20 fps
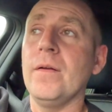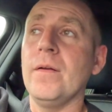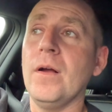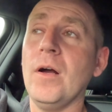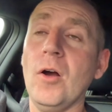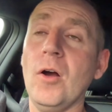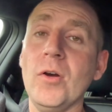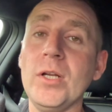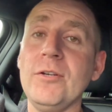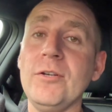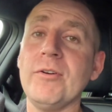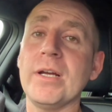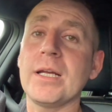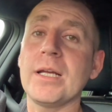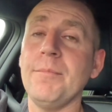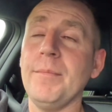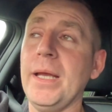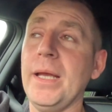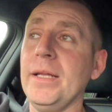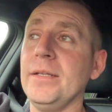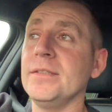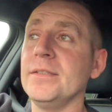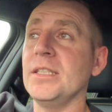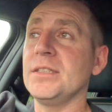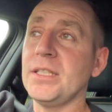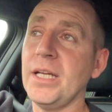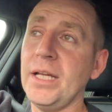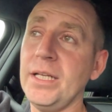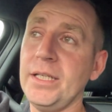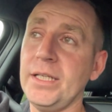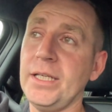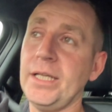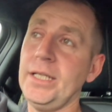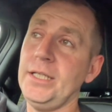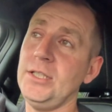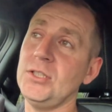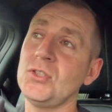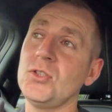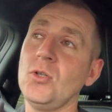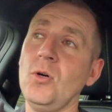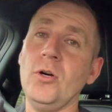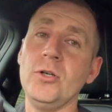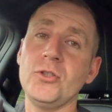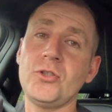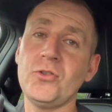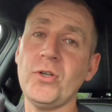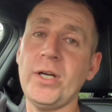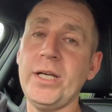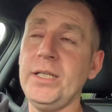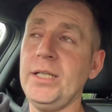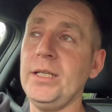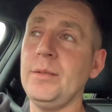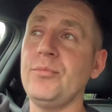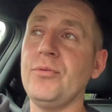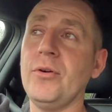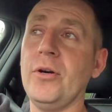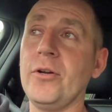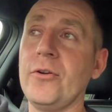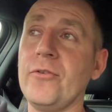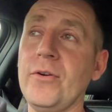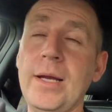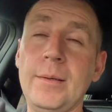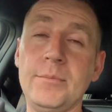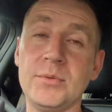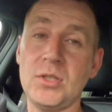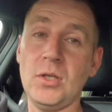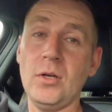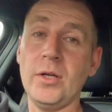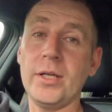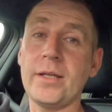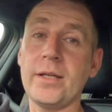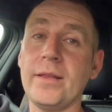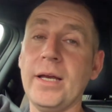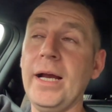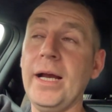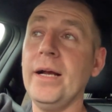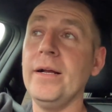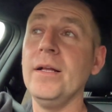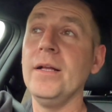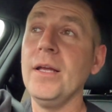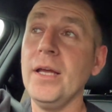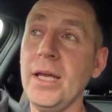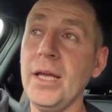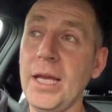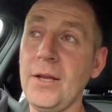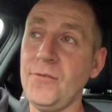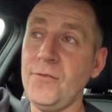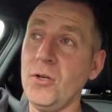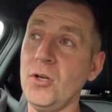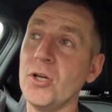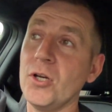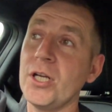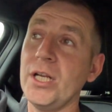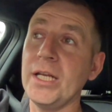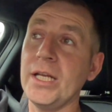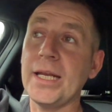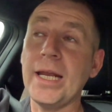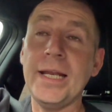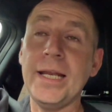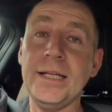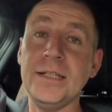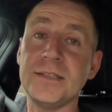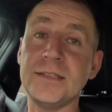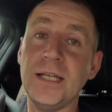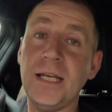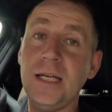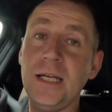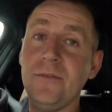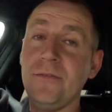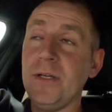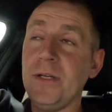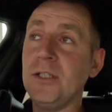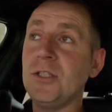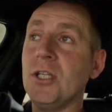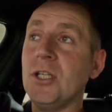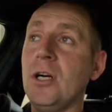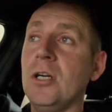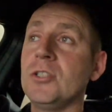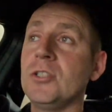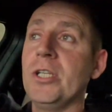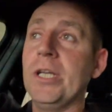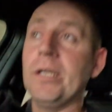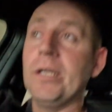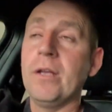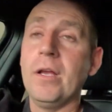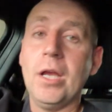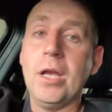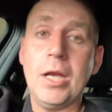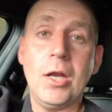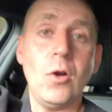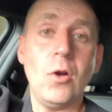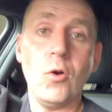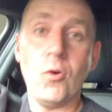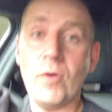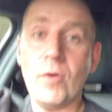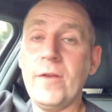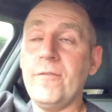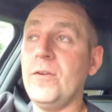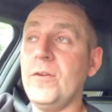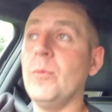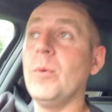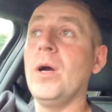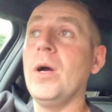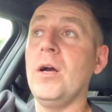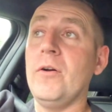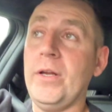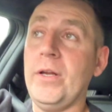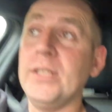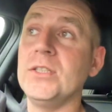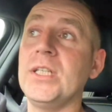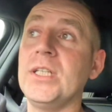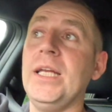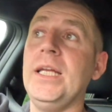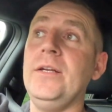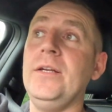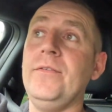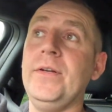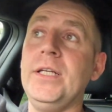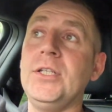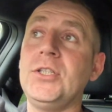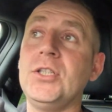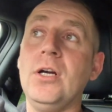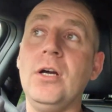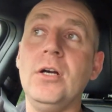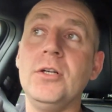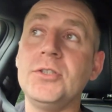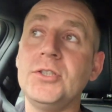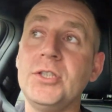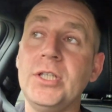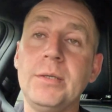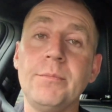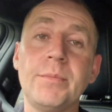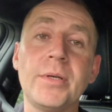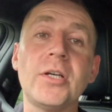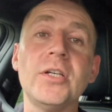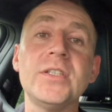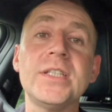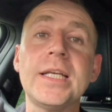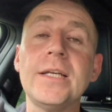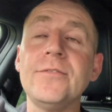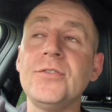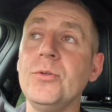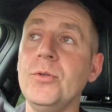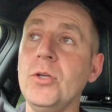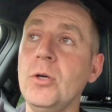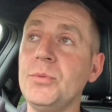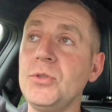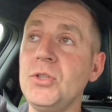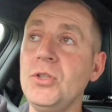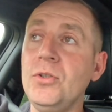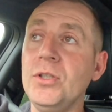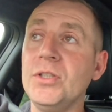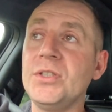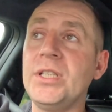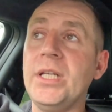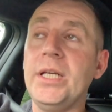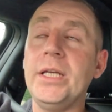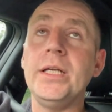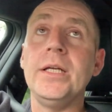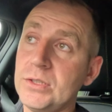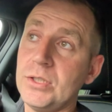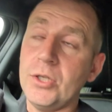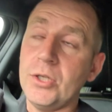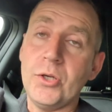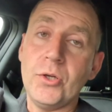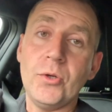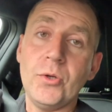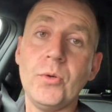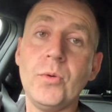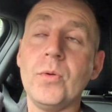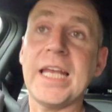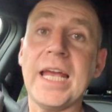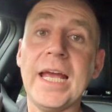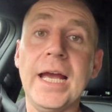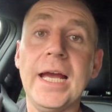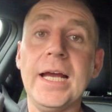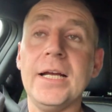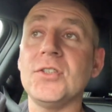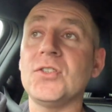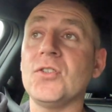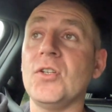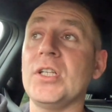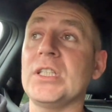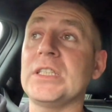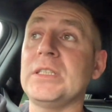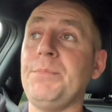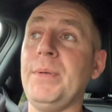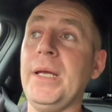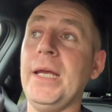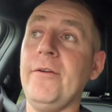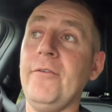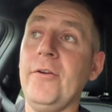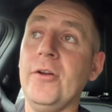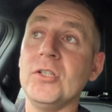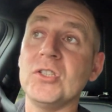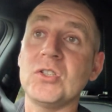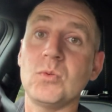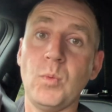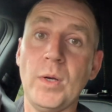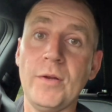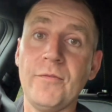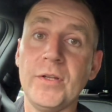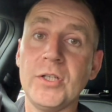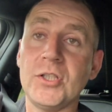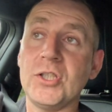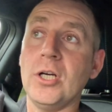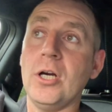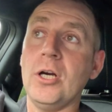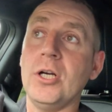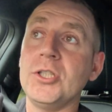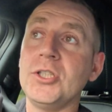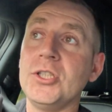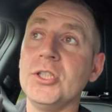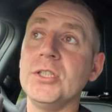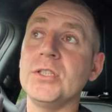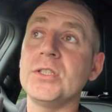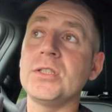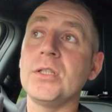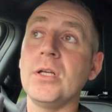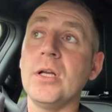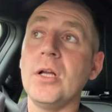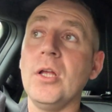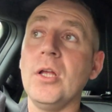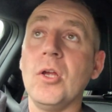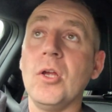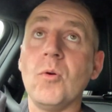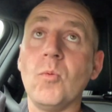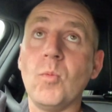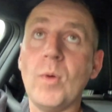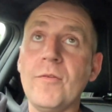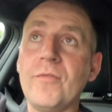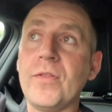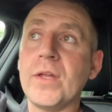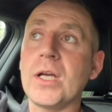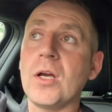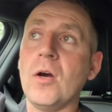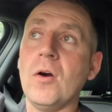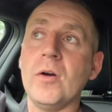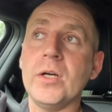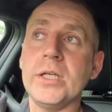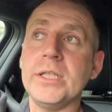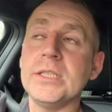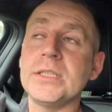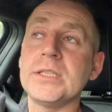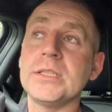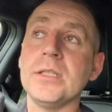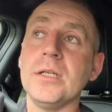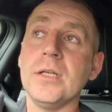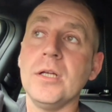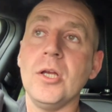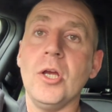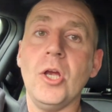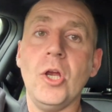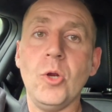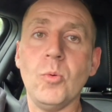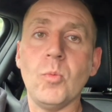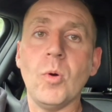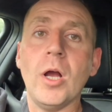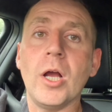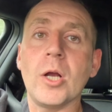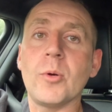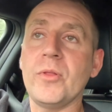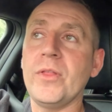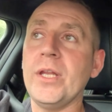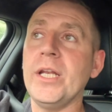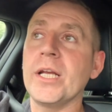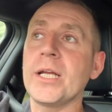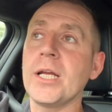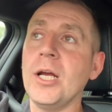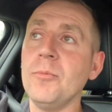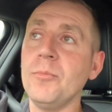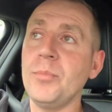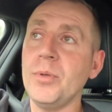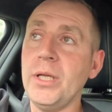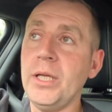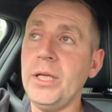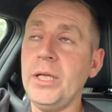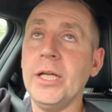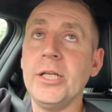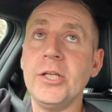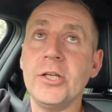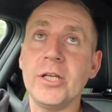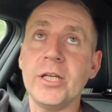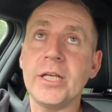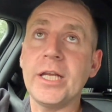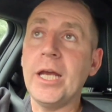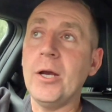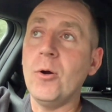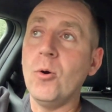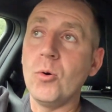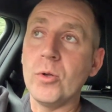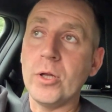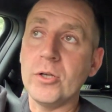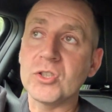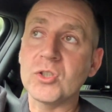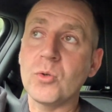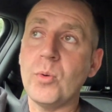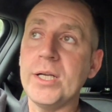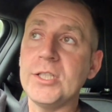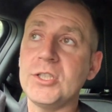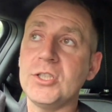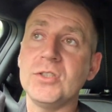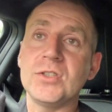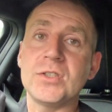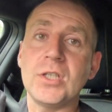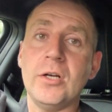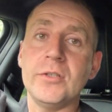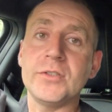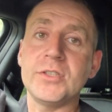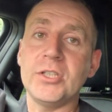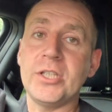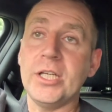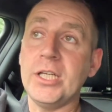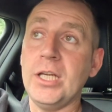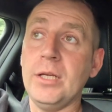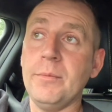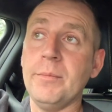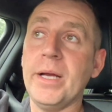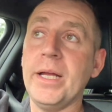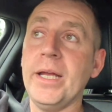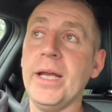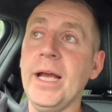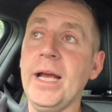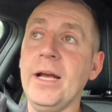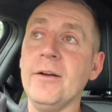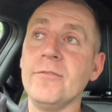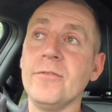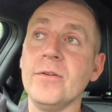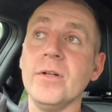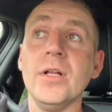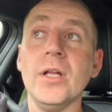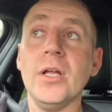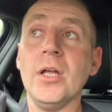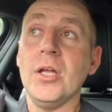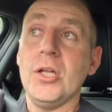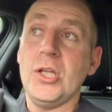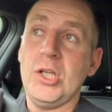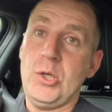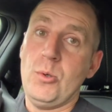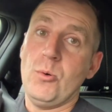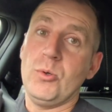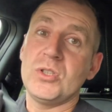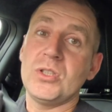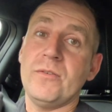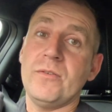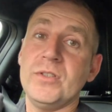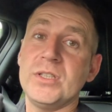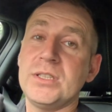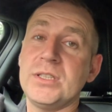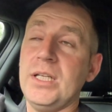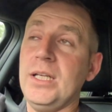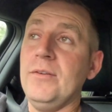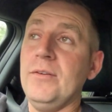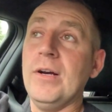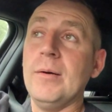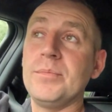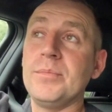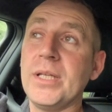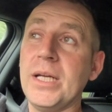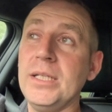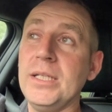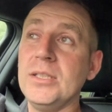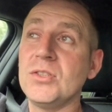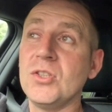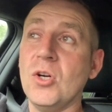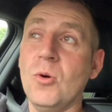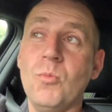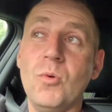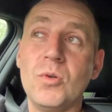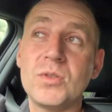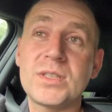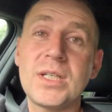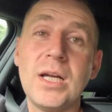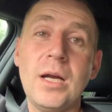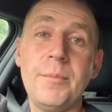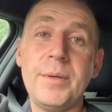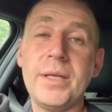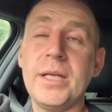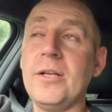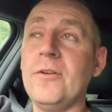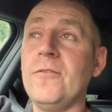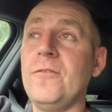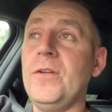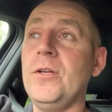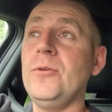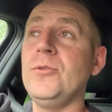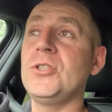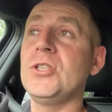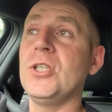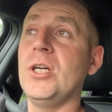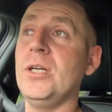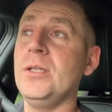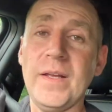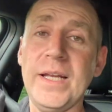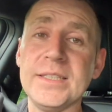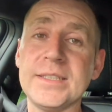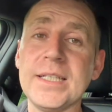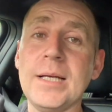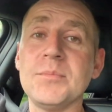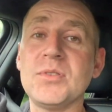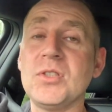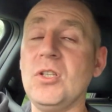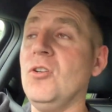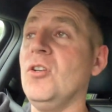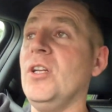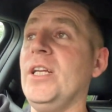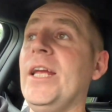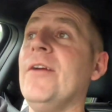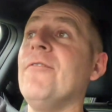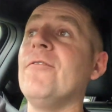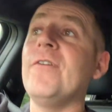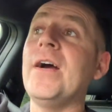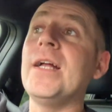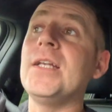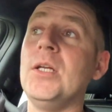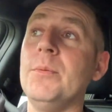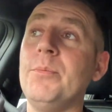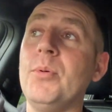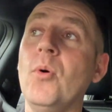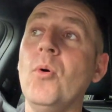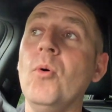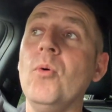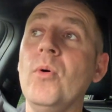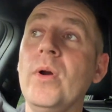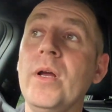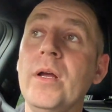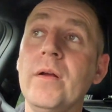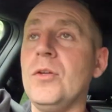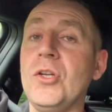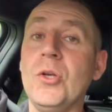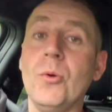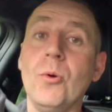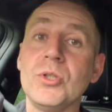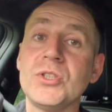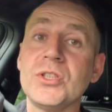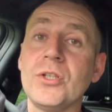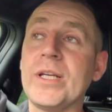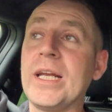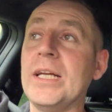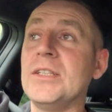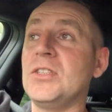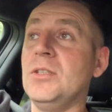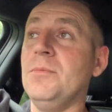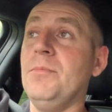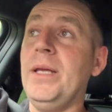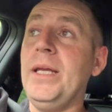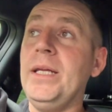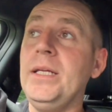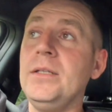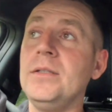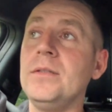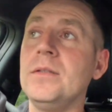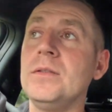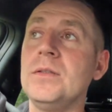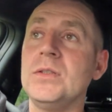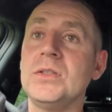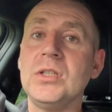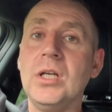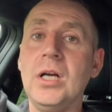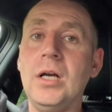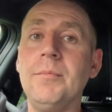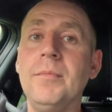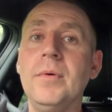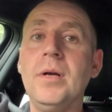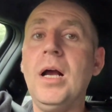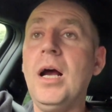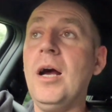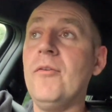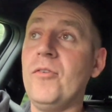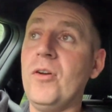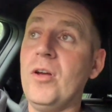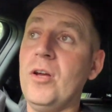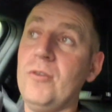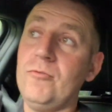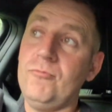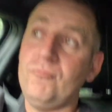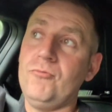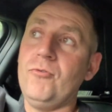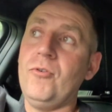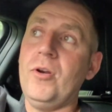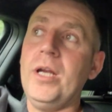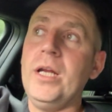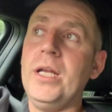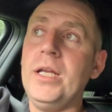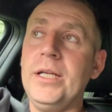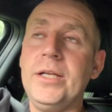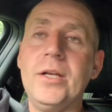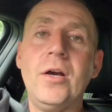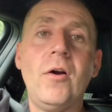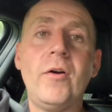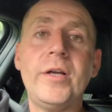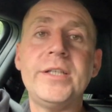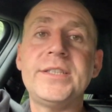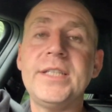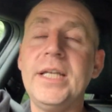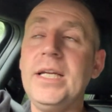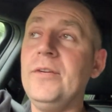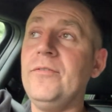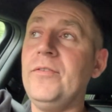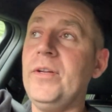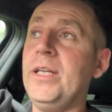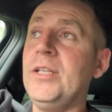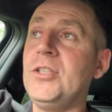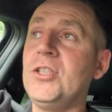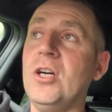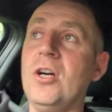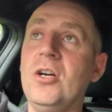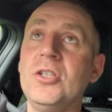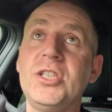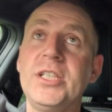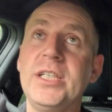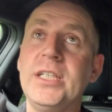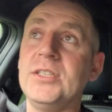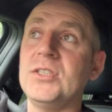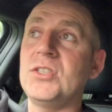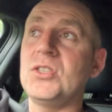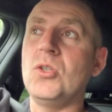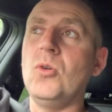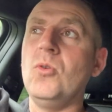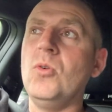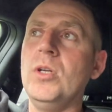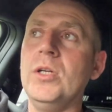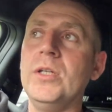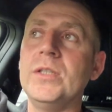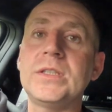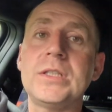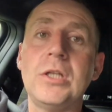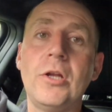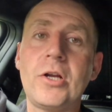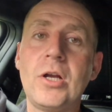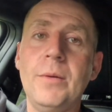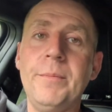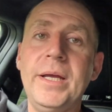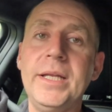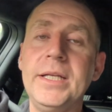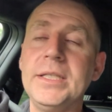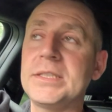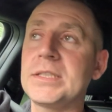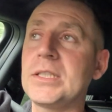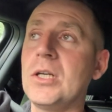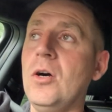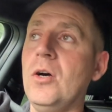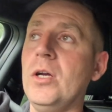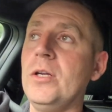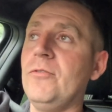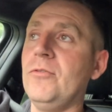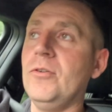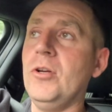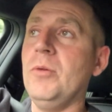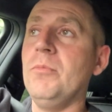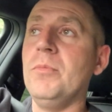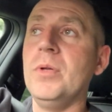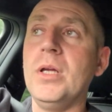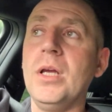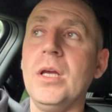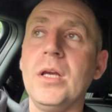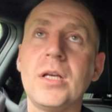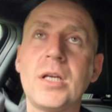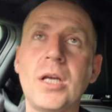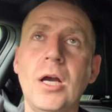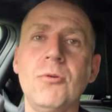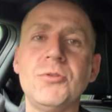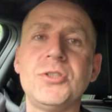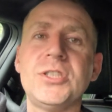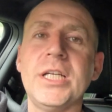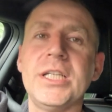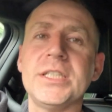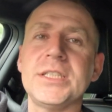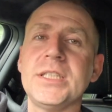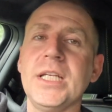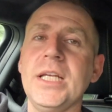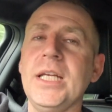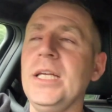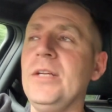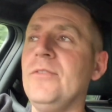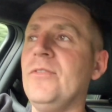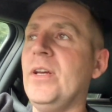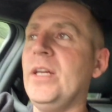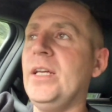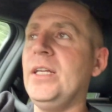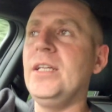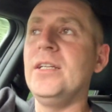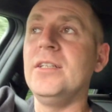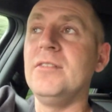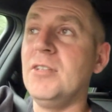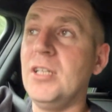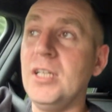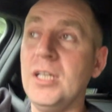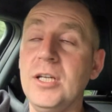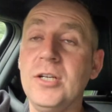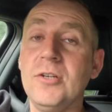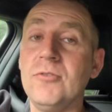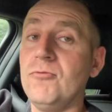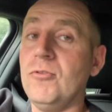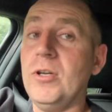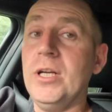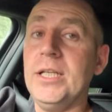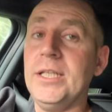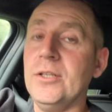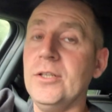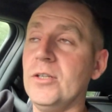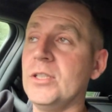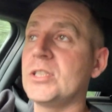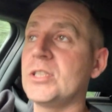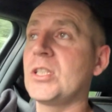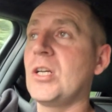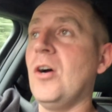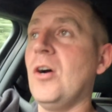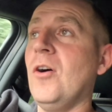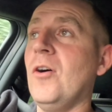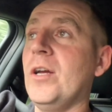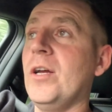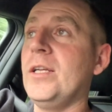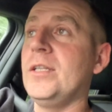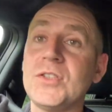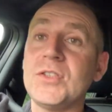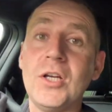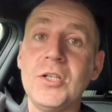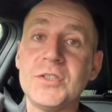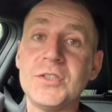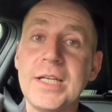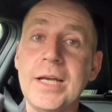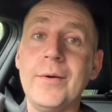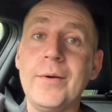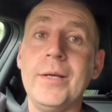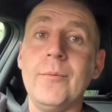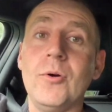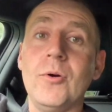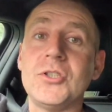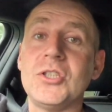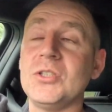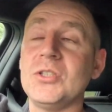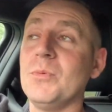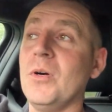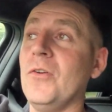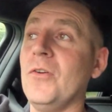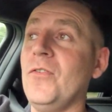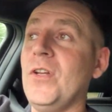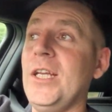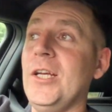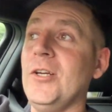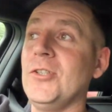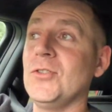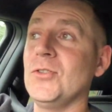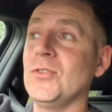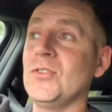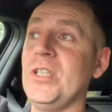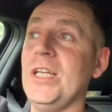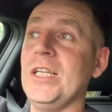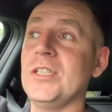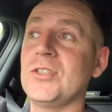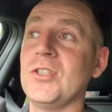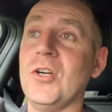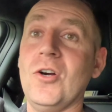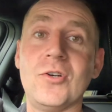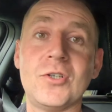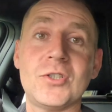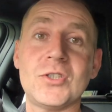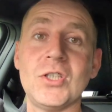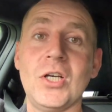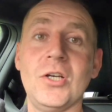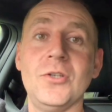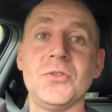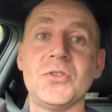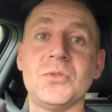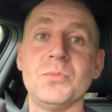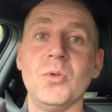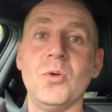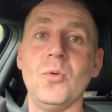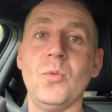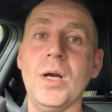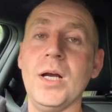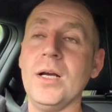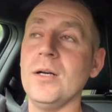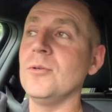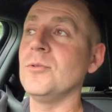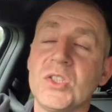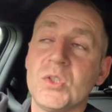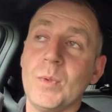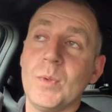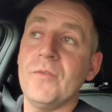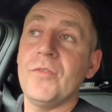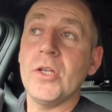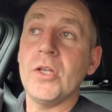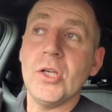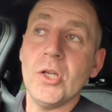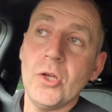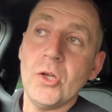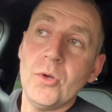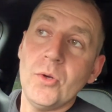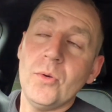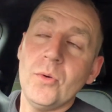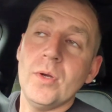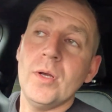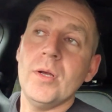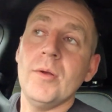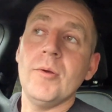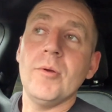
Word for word: I highly recommend attending any sort of training programs like that if you're looking at getting into EV charging or if you are into EV charging because it gives you an opportunity to get hands on experience with the chargers, with the guys who work within the company and you can get all those questions answered that you may have. You also receive updates on what's coming in the future. It's absolutely invaluable. You also get to meet some other really nice EV charging installers. Like I met this guy from Colchester EV, really nice guy. Turns out he watches my videos on TikTok, so small world. So with the new